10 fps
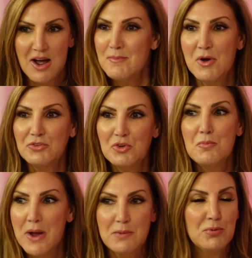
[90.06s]
I'm also
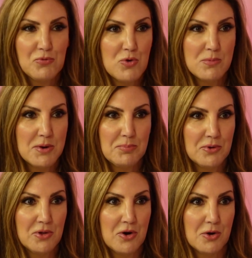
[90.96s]
might perform on
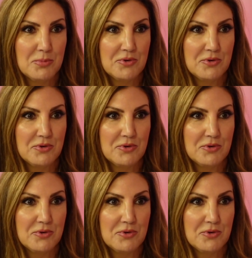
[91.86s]
Pearl Harbor